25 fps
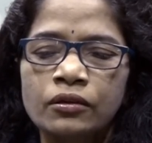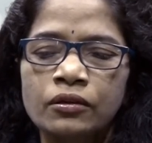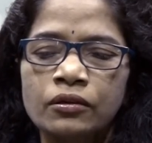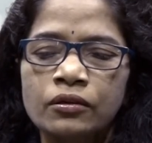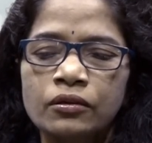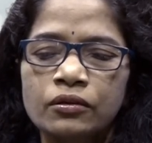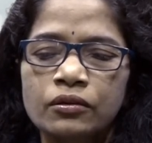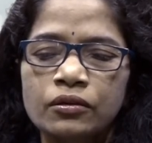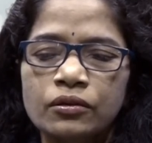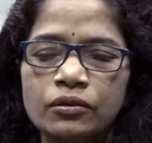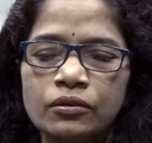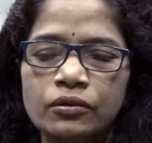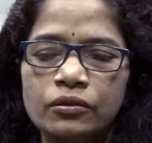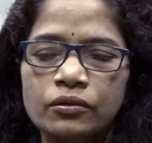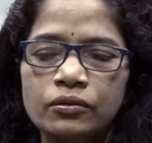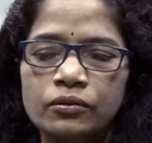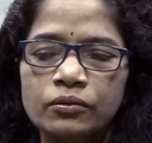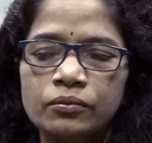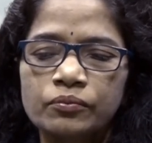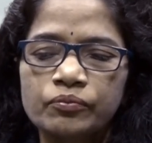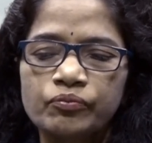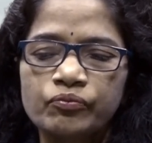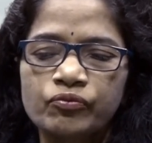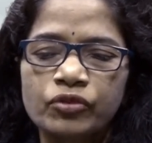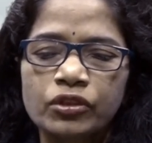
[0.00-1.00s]

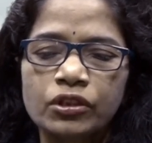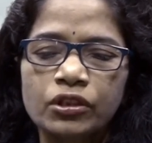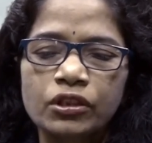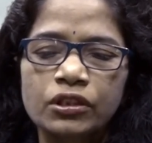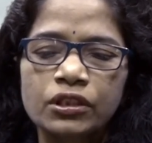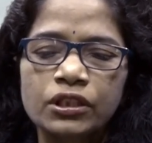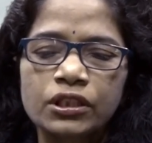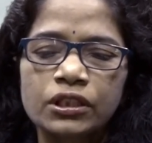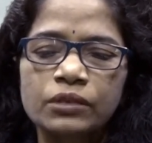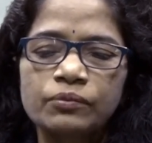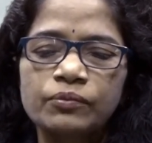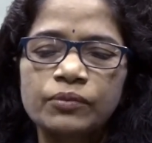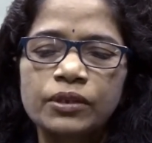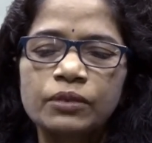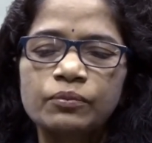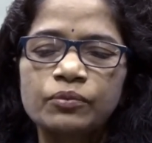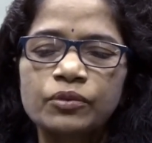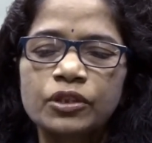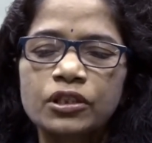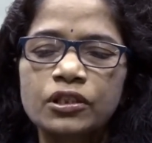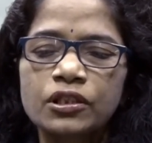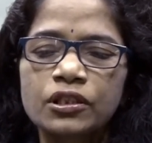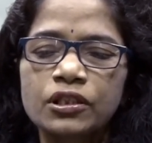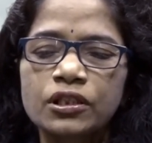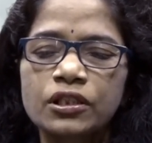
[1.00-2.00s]
So the treatment
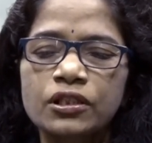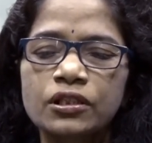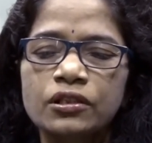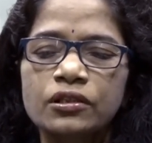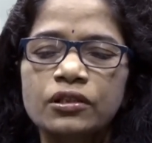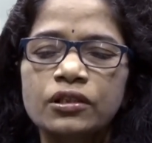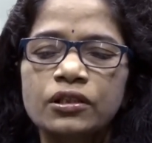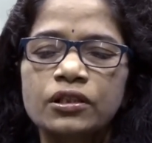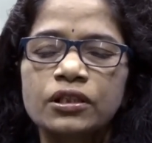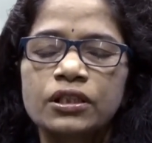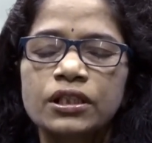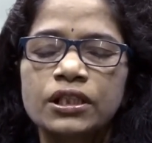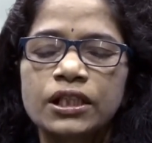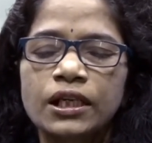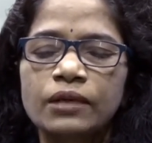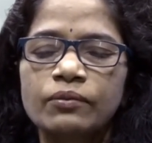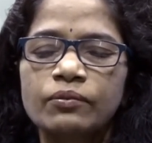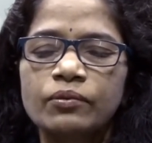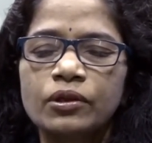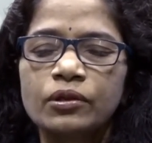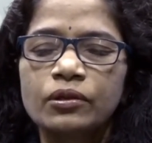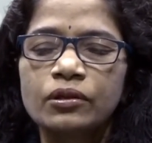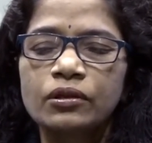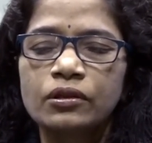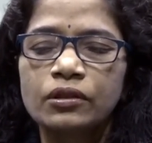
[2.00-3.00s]
procedure in
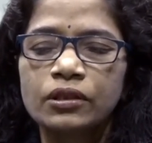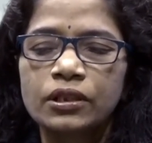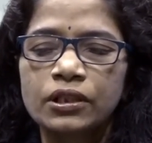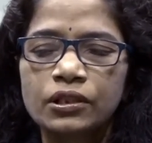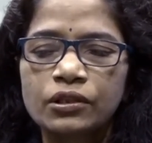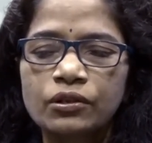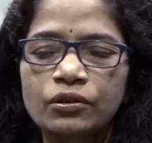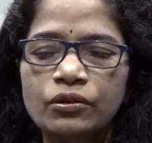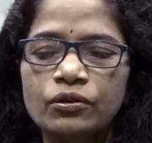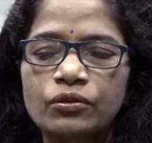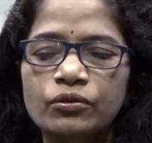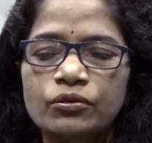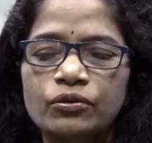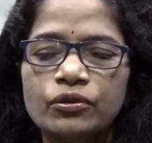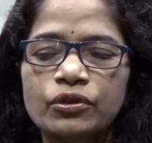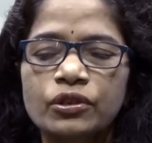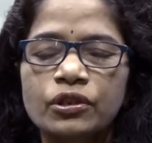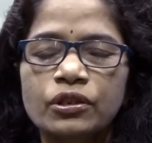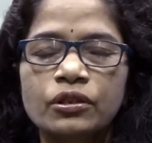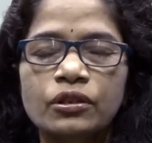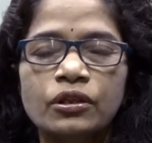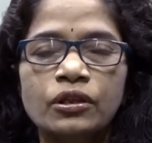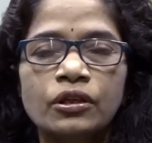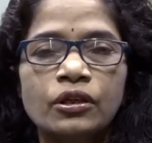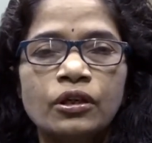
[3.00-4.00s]
tribal
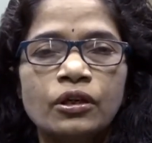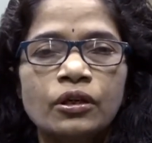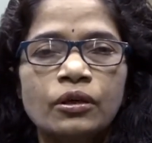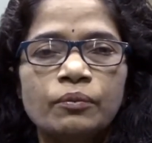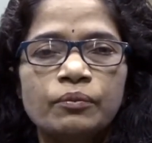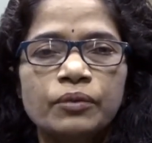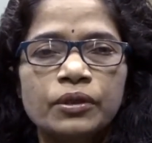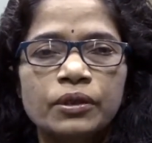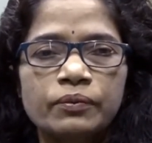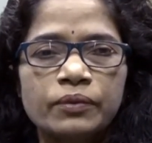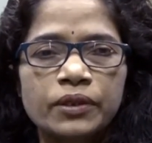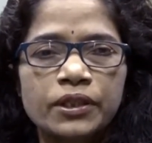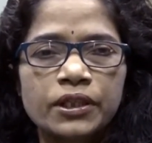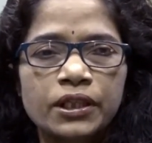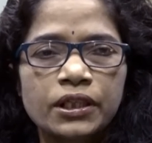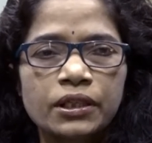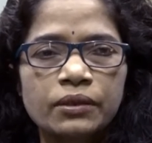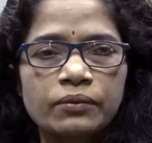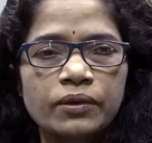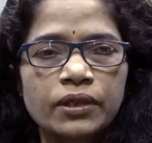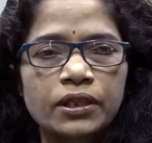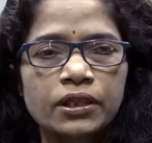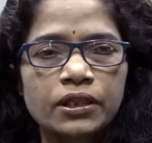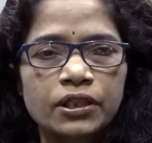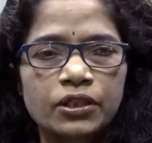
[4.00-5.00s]
includes preventive
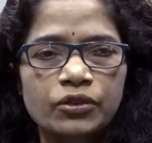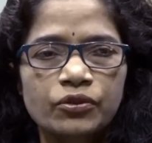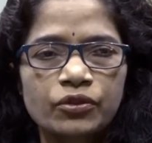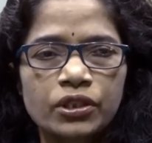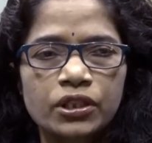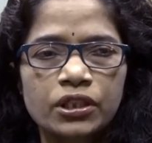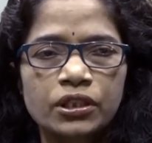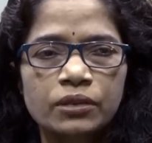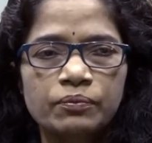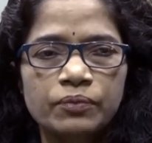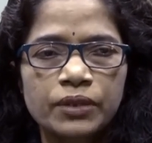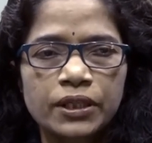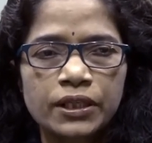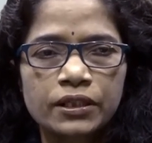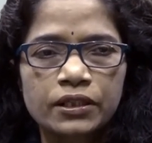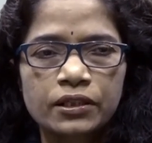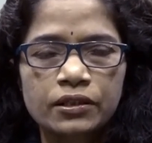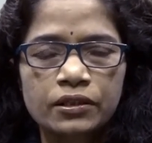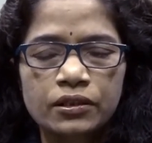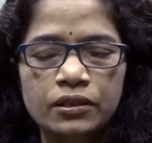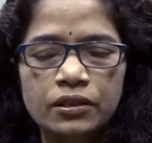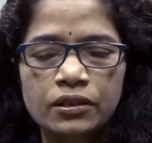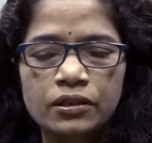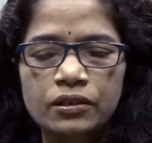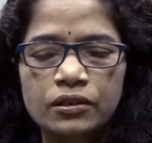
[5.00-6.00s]
and curative
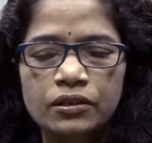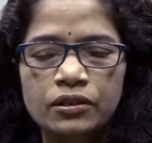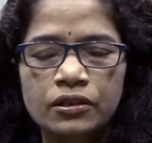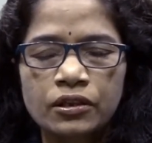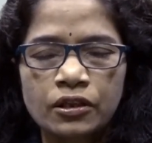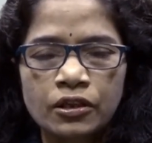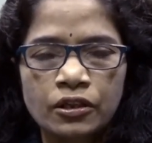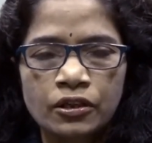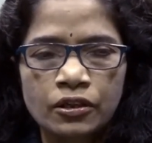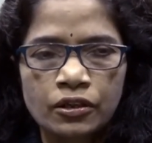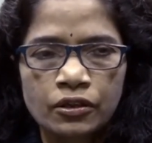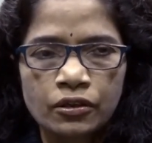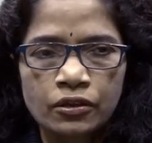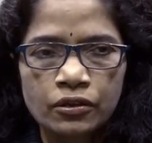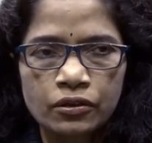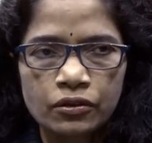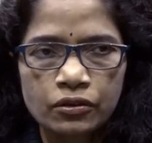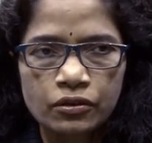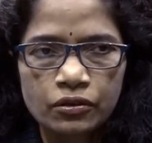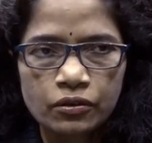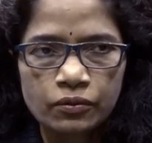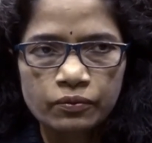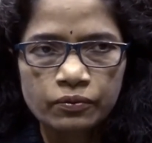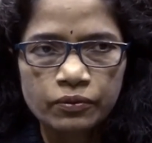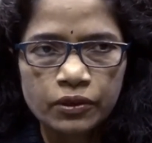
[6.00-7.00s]
practices.
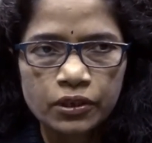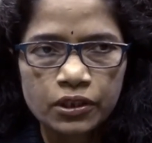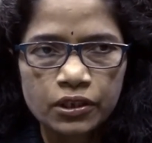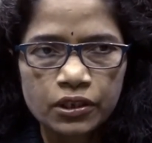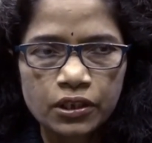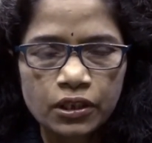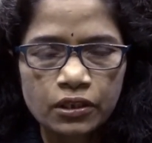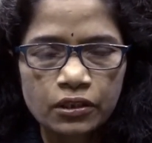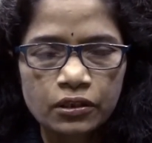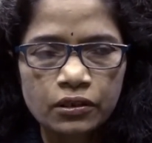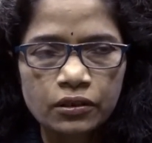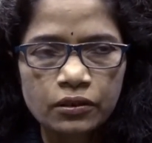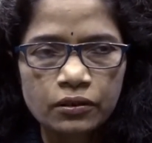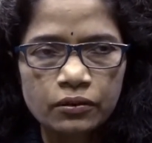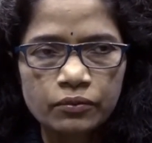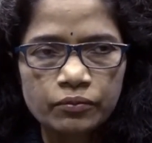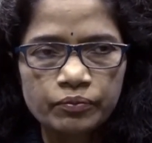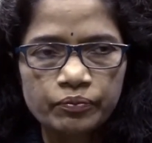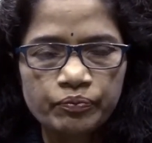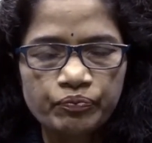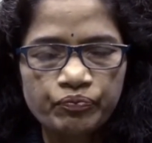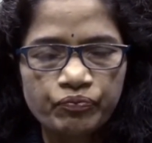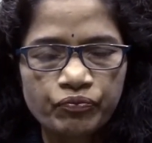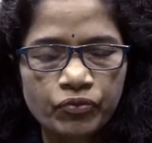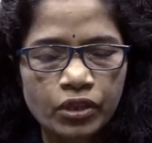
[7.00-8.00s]
So for certain